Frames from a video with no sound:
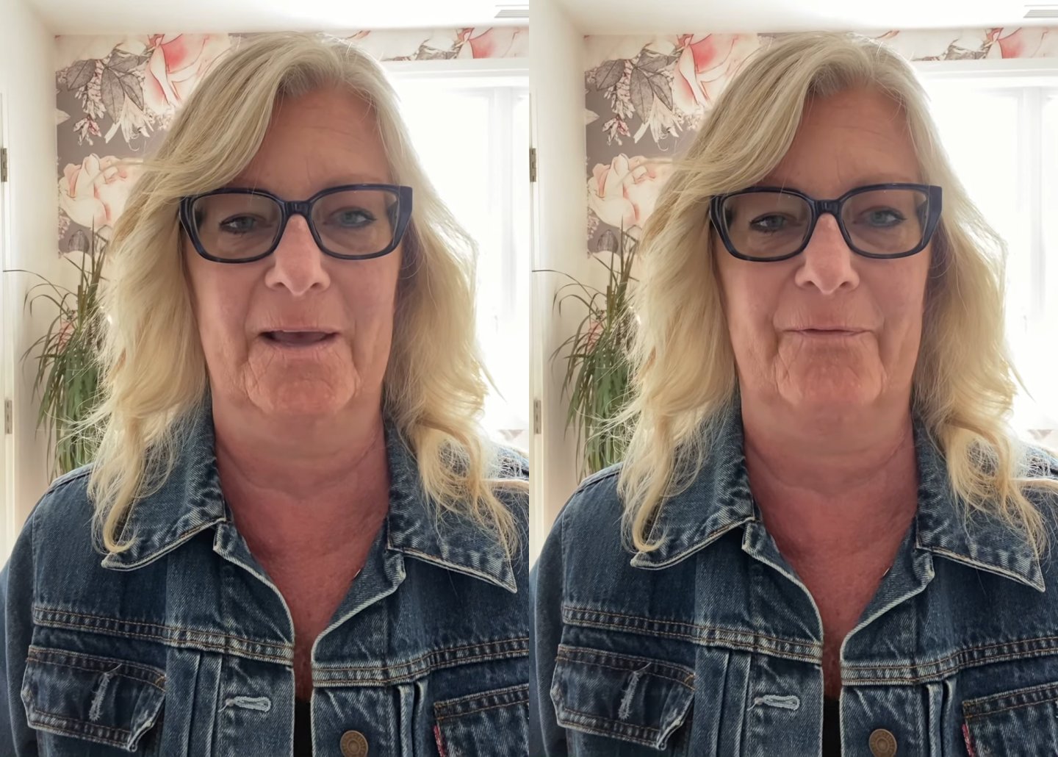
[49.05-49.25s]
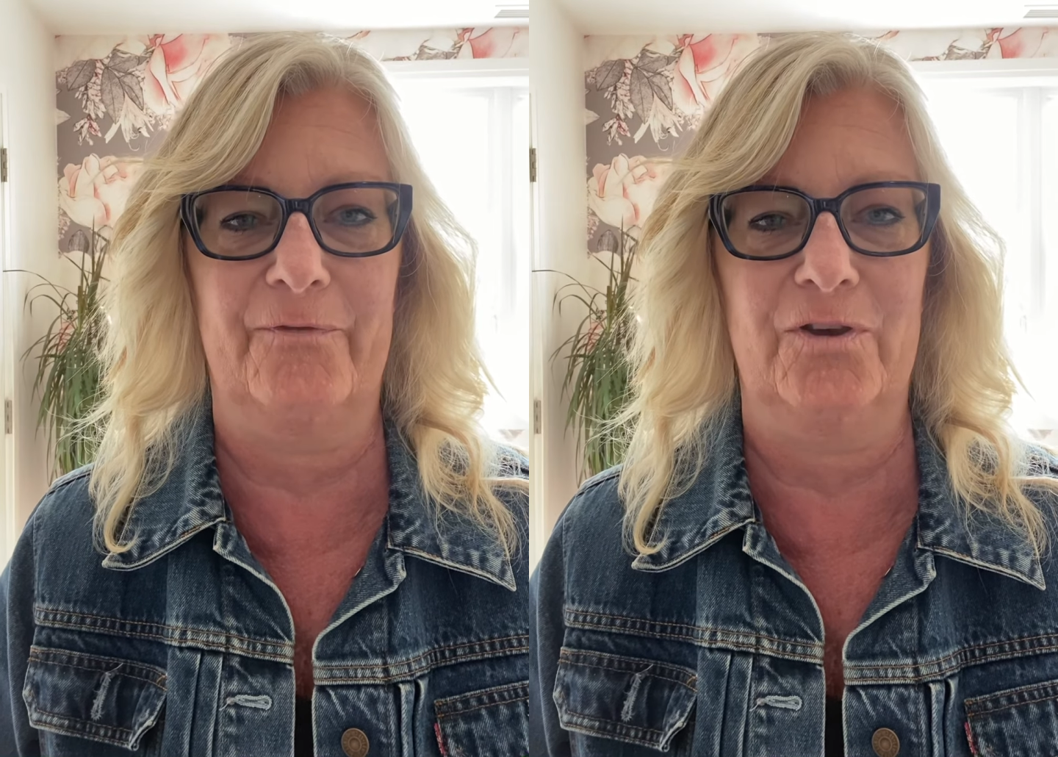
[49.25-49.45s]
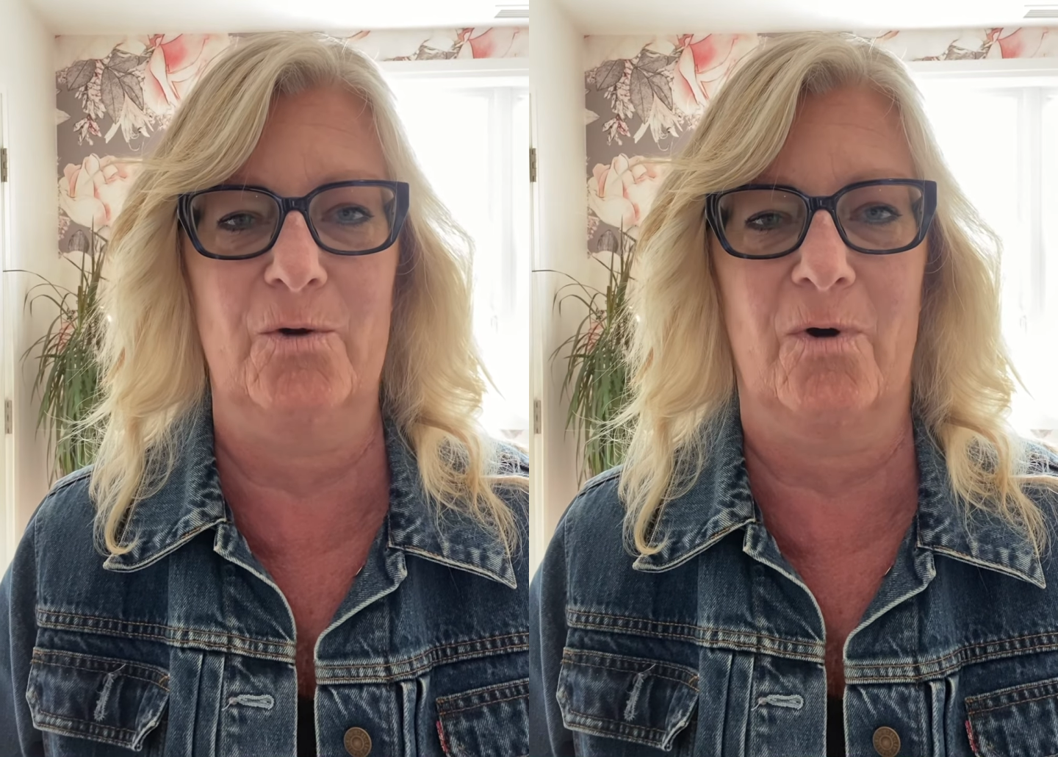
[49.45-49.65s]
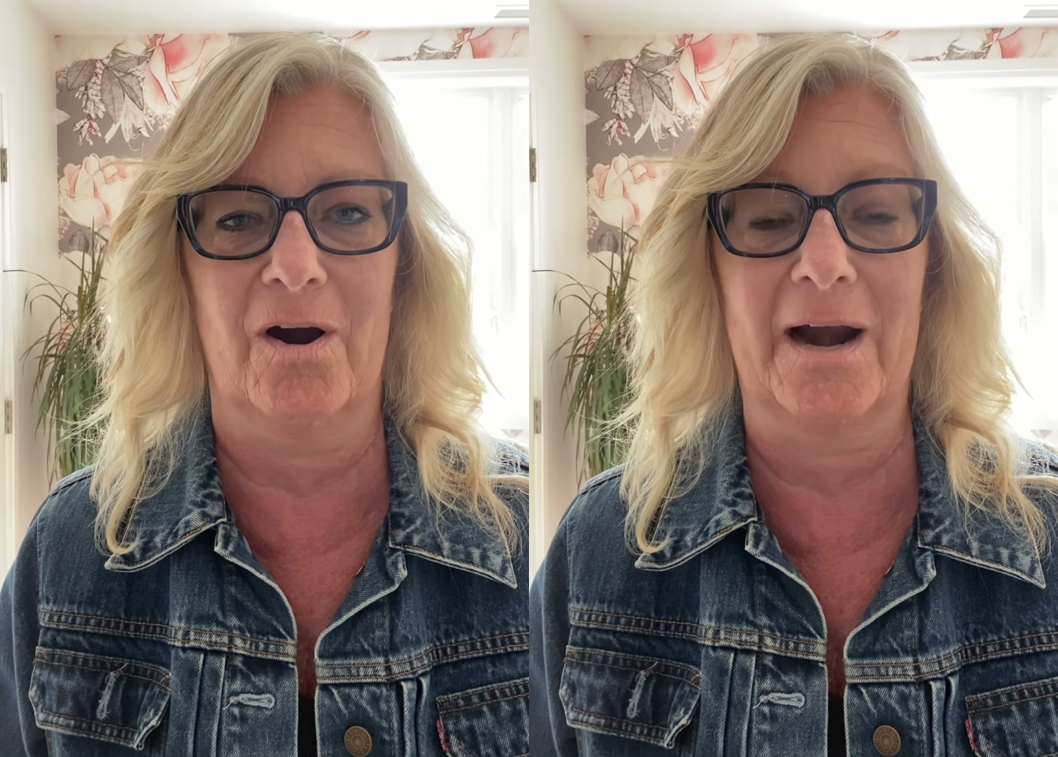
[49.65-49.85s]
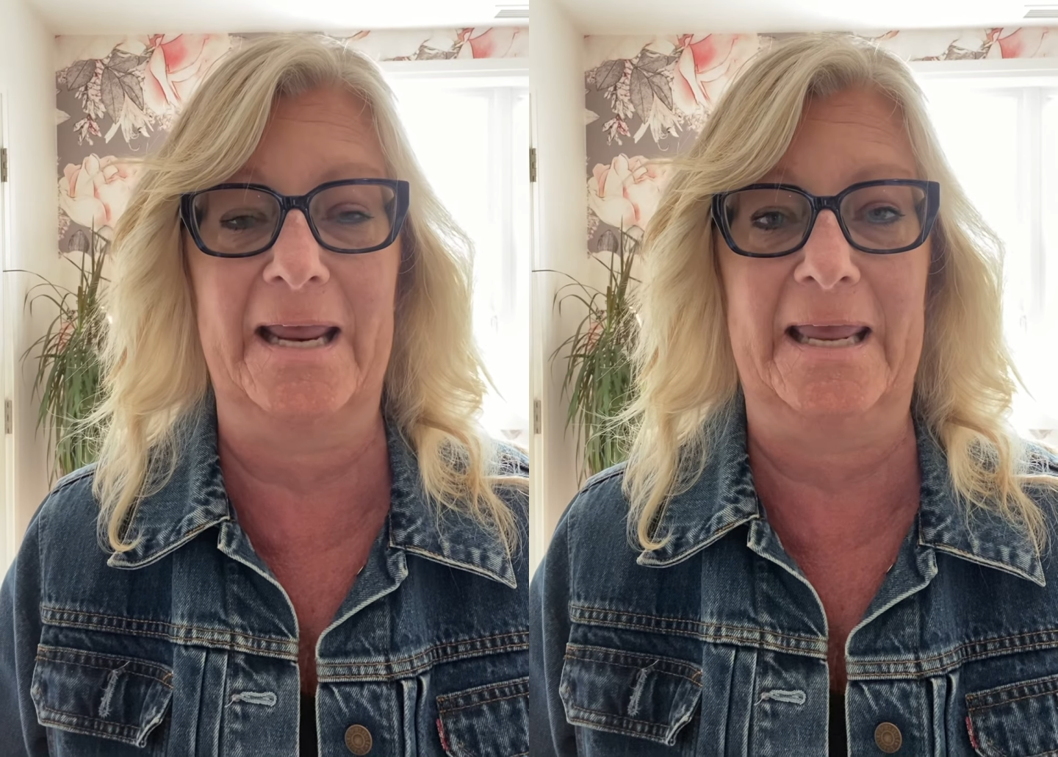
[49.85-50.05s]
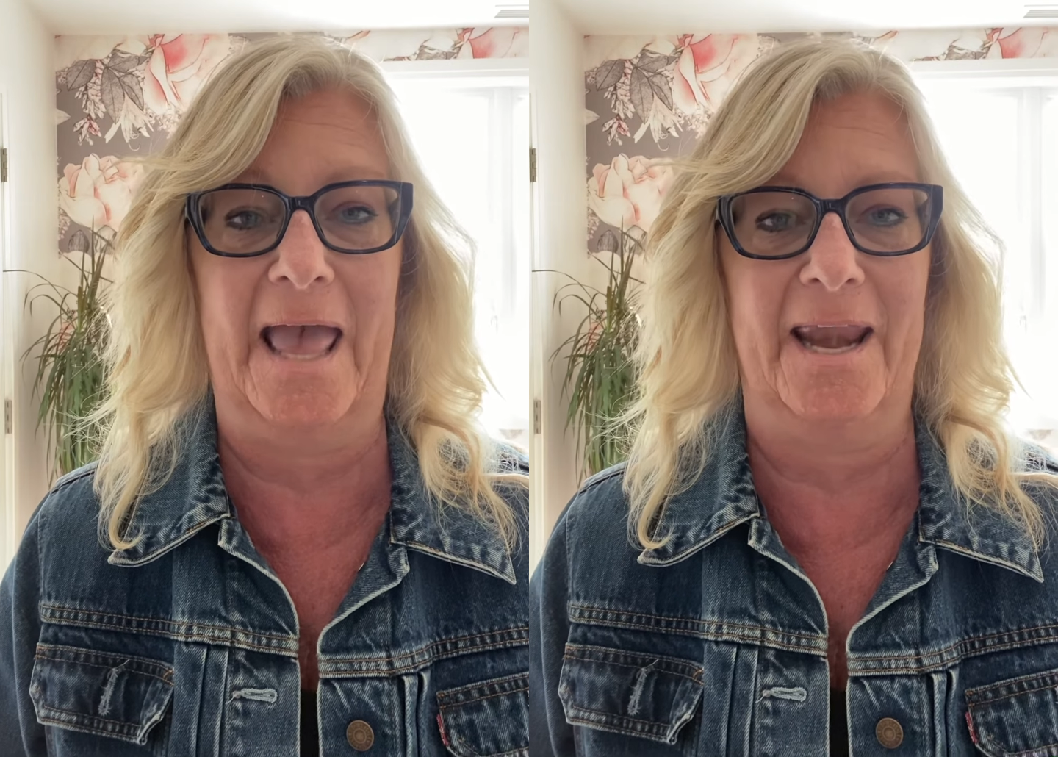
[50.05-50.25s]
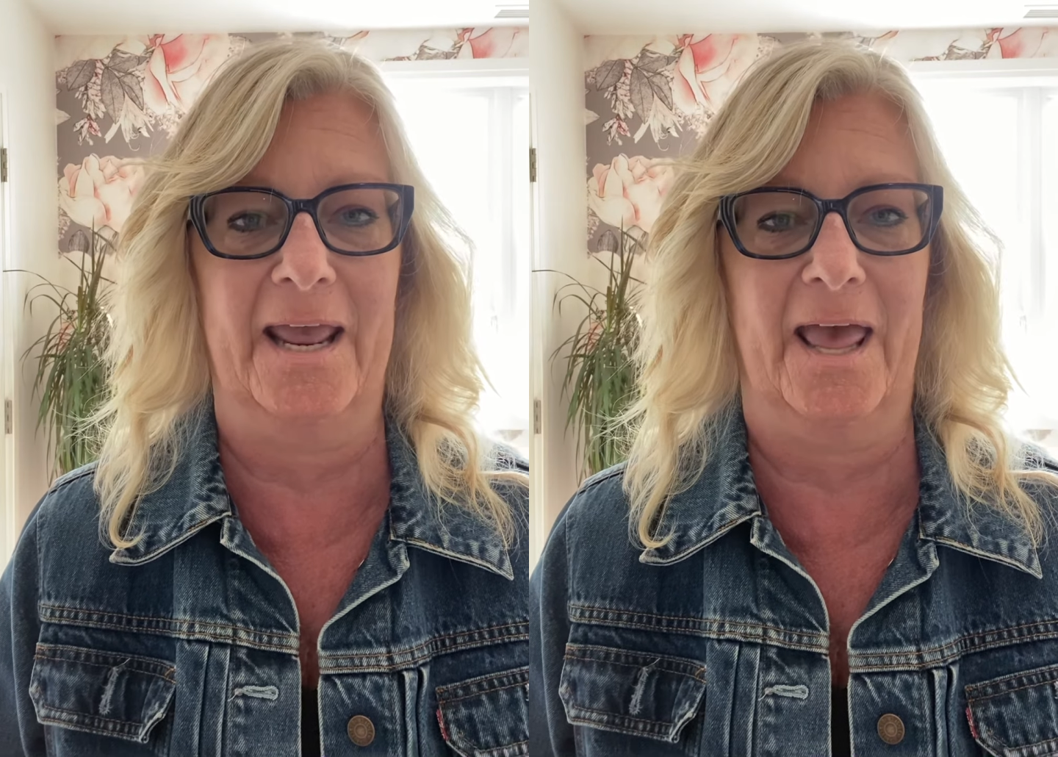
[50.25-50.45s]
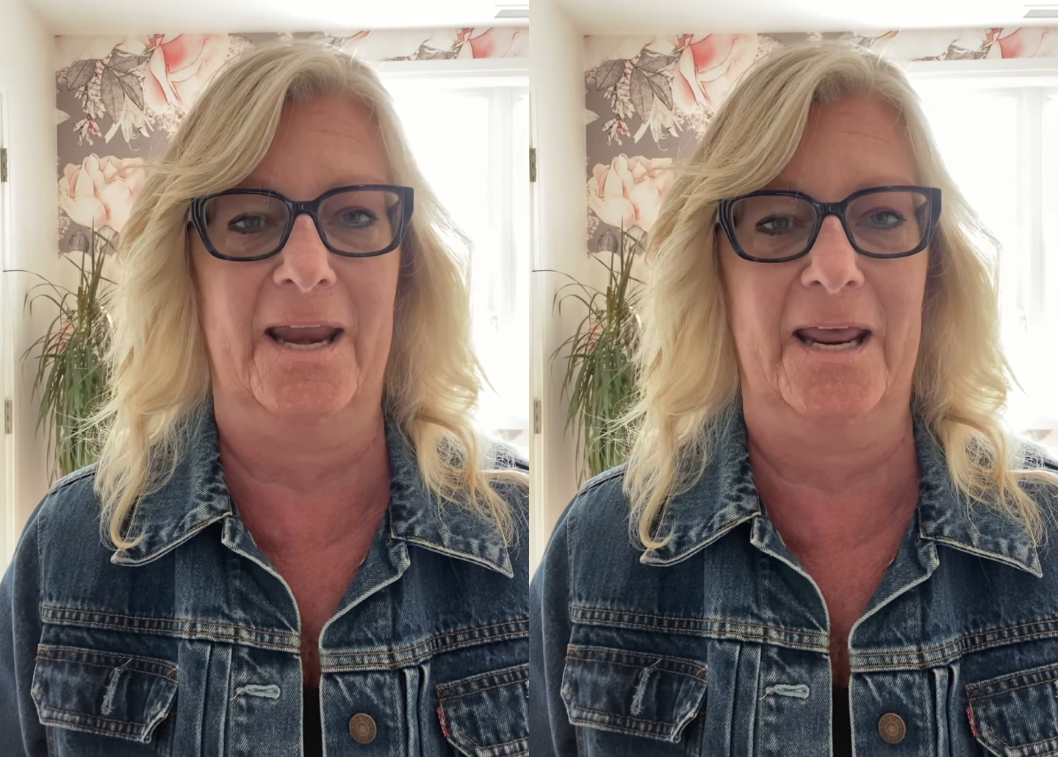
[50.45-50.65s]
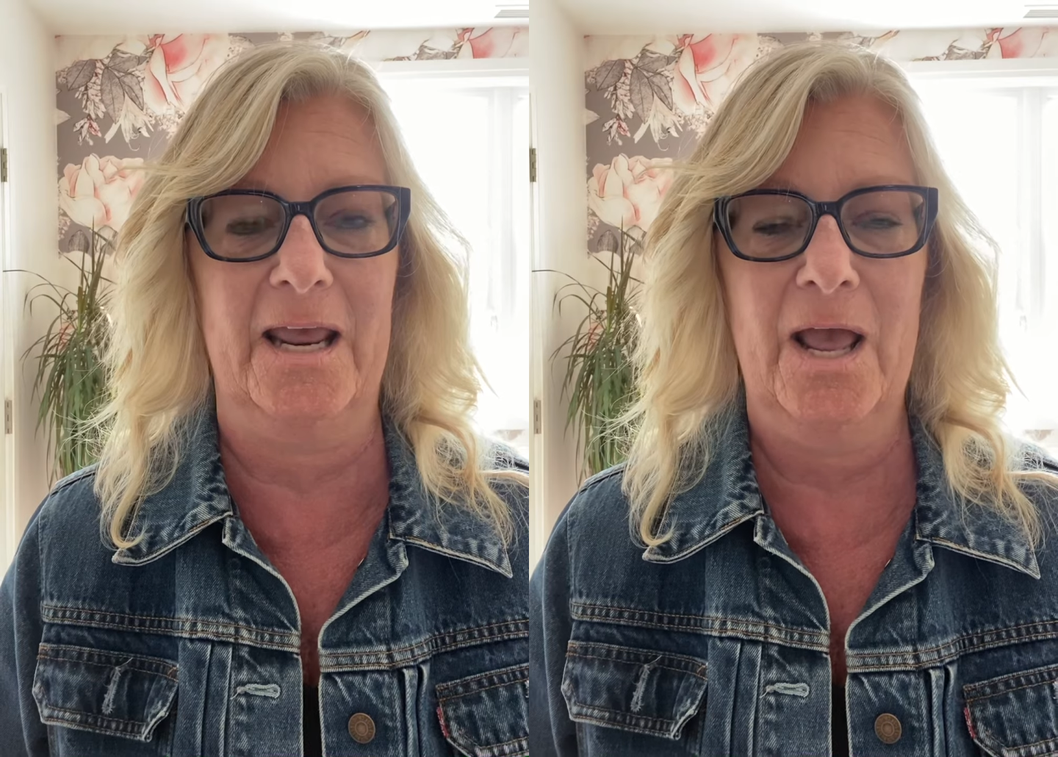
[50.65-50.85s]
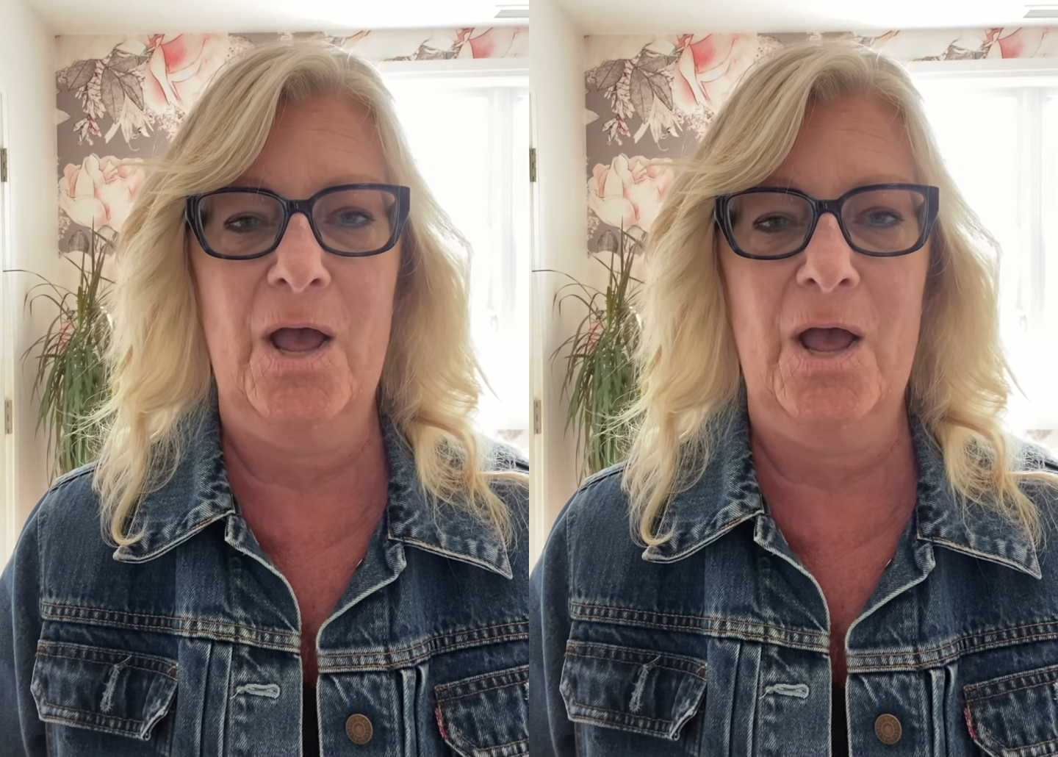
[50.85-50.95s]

if you are getting any.